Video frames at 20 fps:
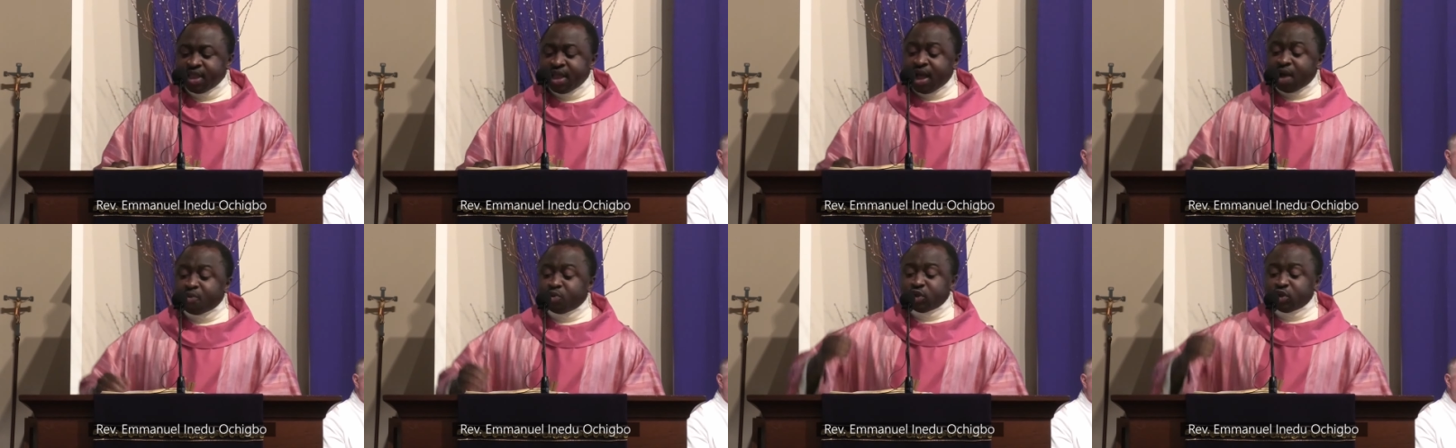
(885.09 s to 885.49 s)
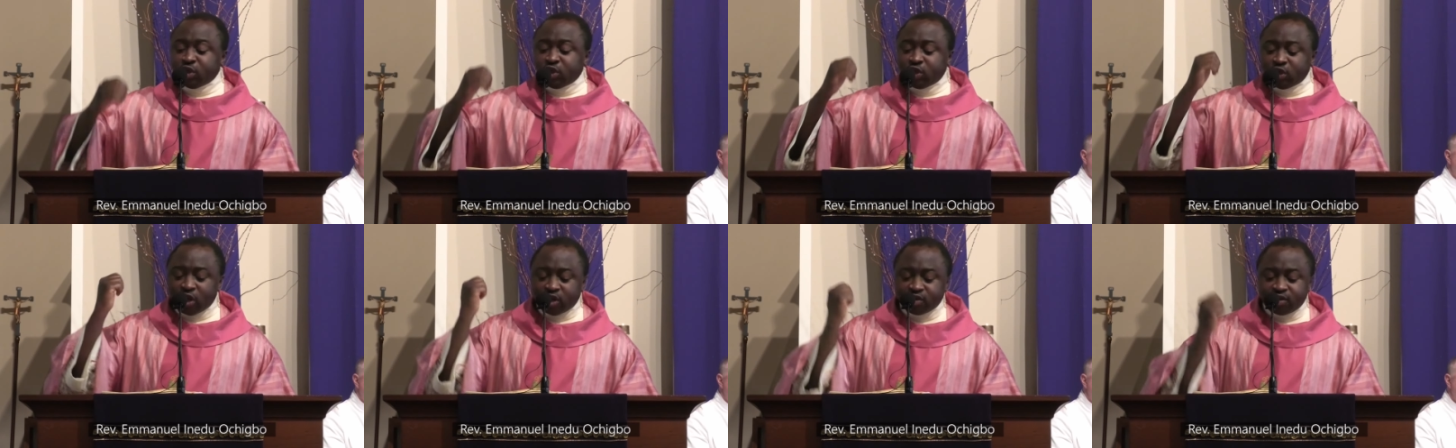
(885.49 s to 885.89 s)
I will
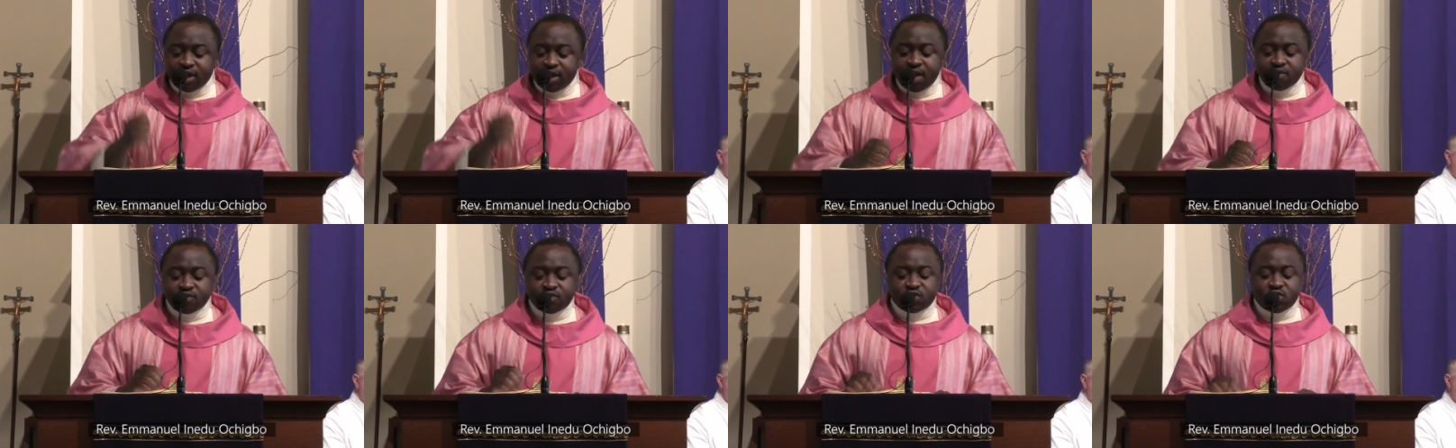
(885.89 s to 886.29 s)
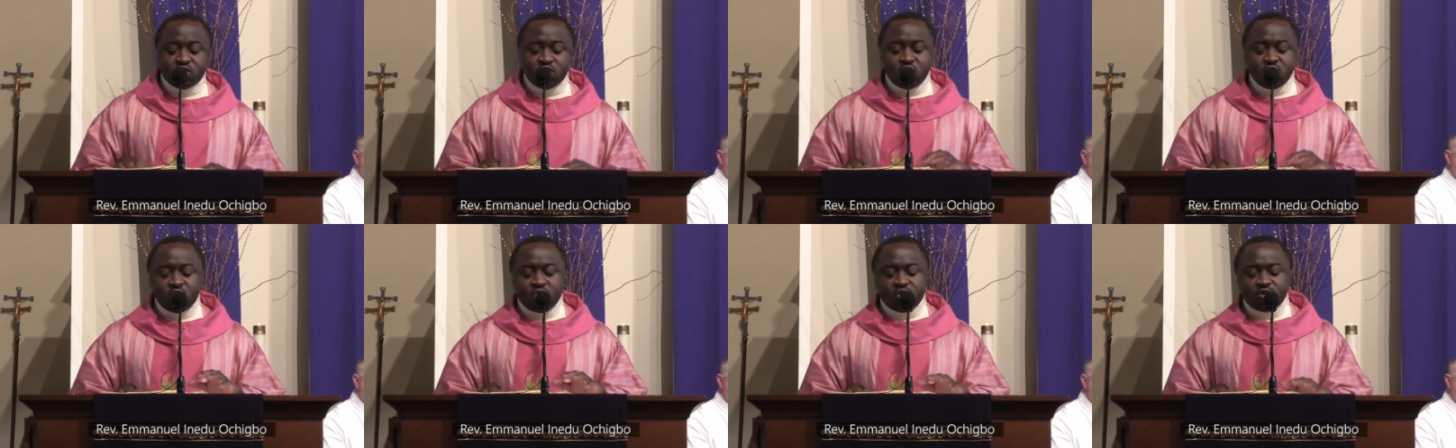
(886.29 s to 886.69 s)
shut down
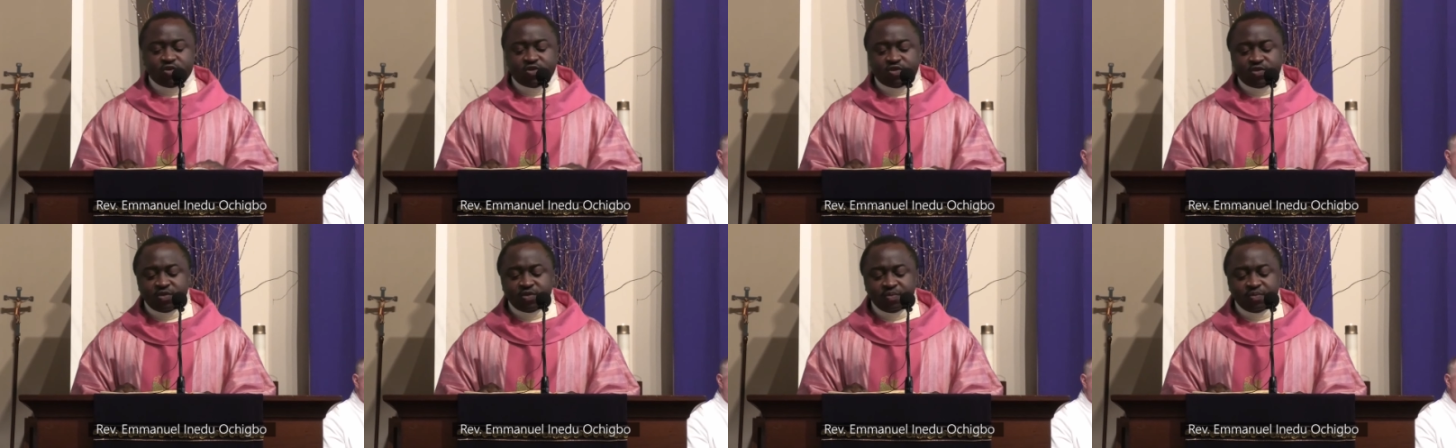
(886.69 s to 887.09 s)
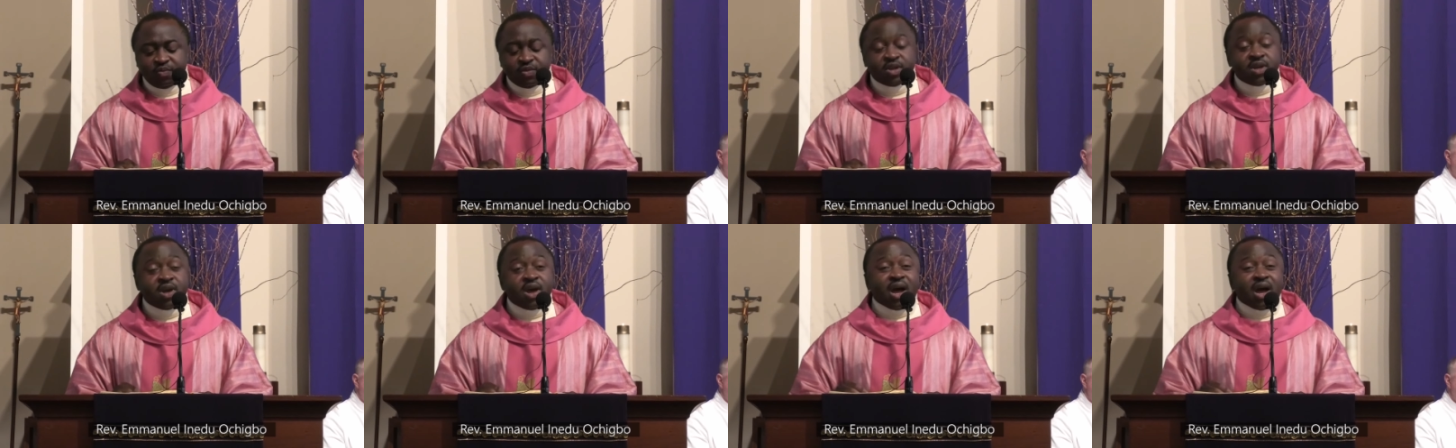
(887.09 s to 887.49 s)
schools,
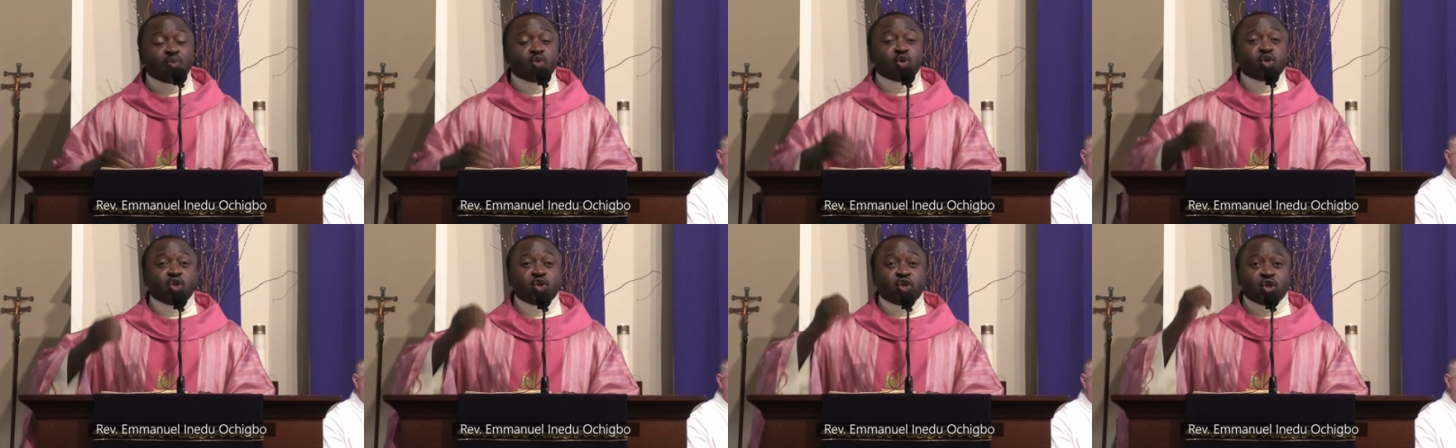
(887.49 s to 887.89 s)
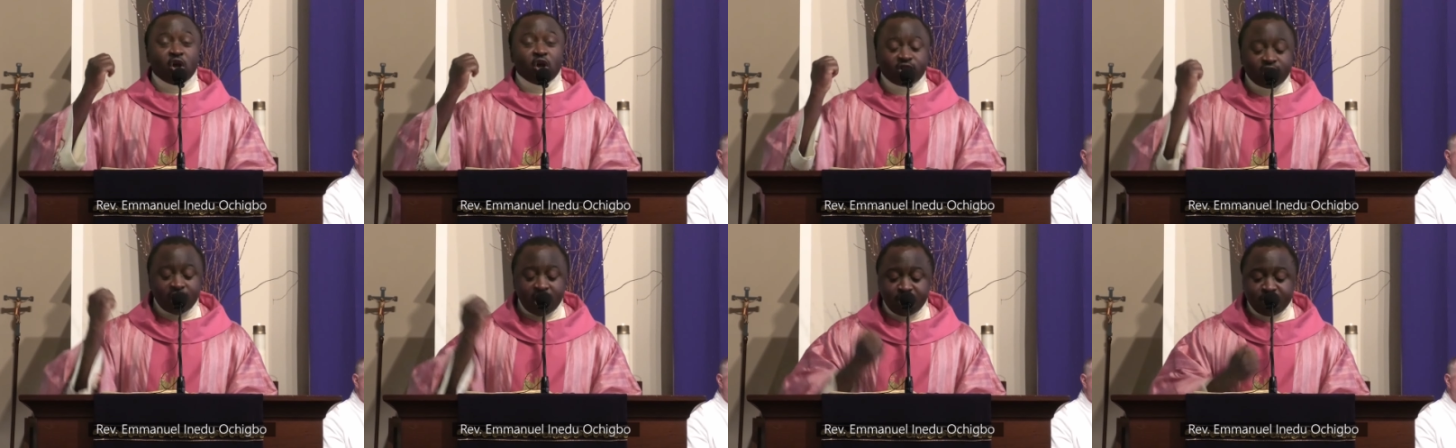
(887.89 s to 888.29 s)
I will
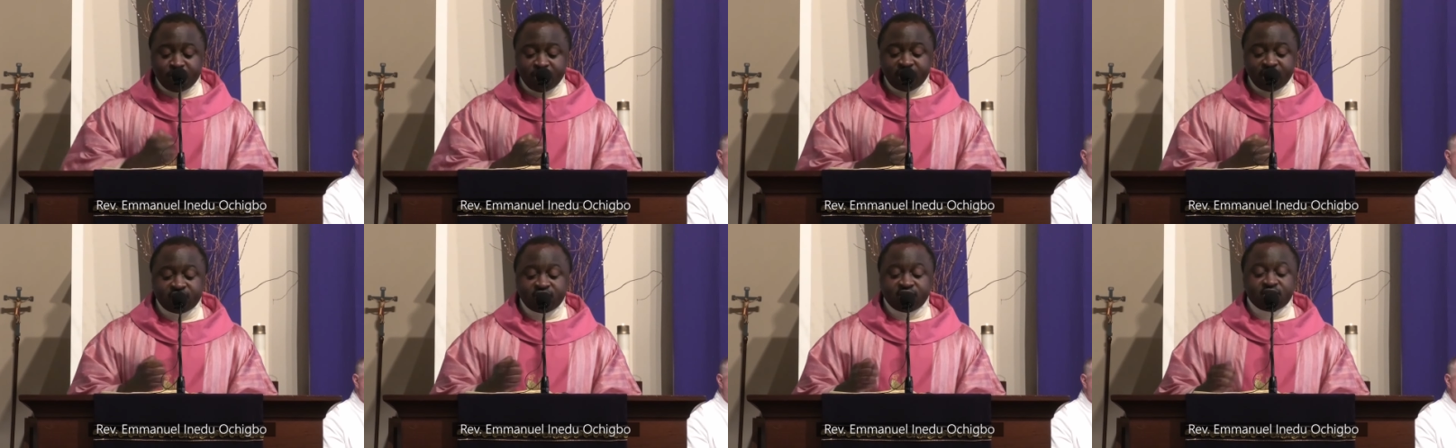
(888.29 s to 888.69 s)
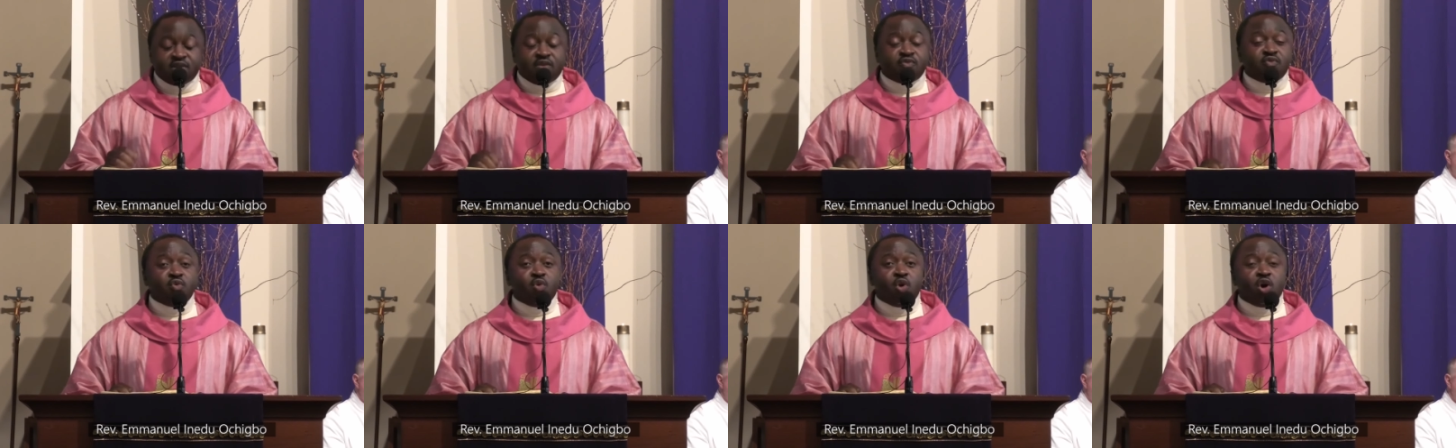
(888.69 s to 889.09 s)
shut down places
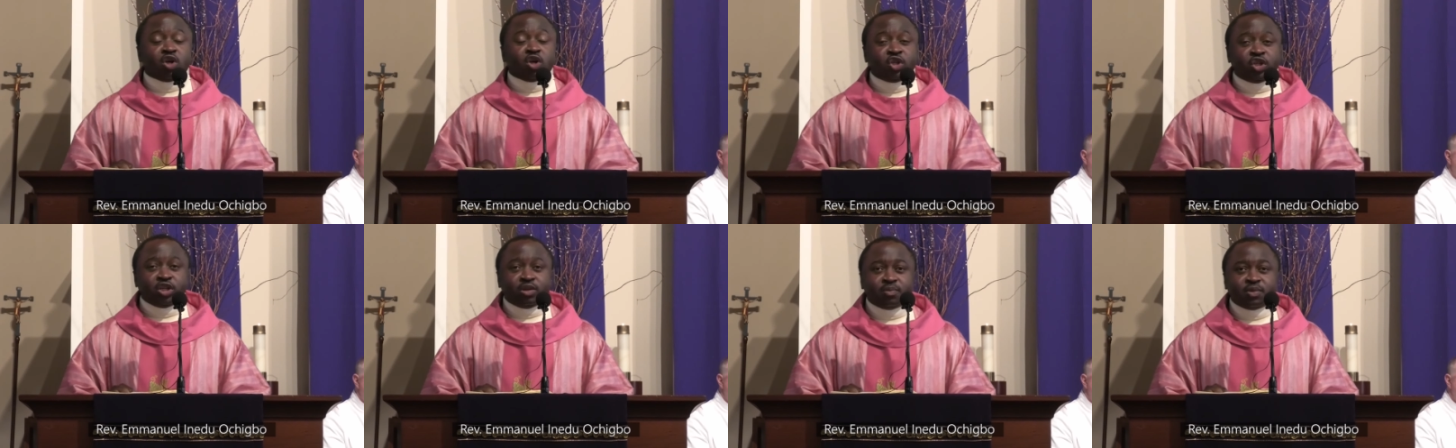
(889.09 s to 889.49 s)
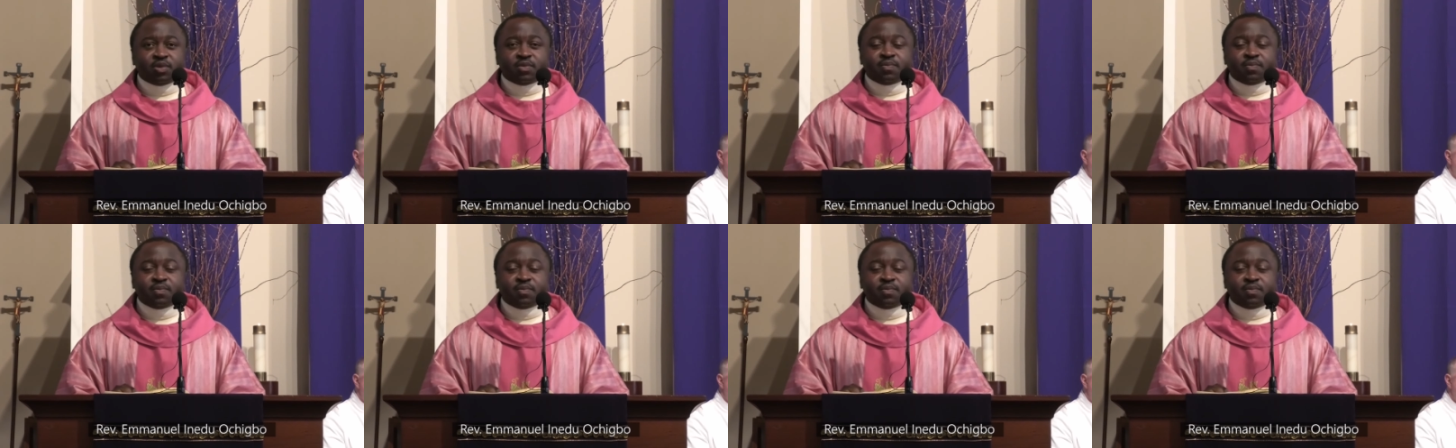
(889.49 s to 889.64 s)
of worship.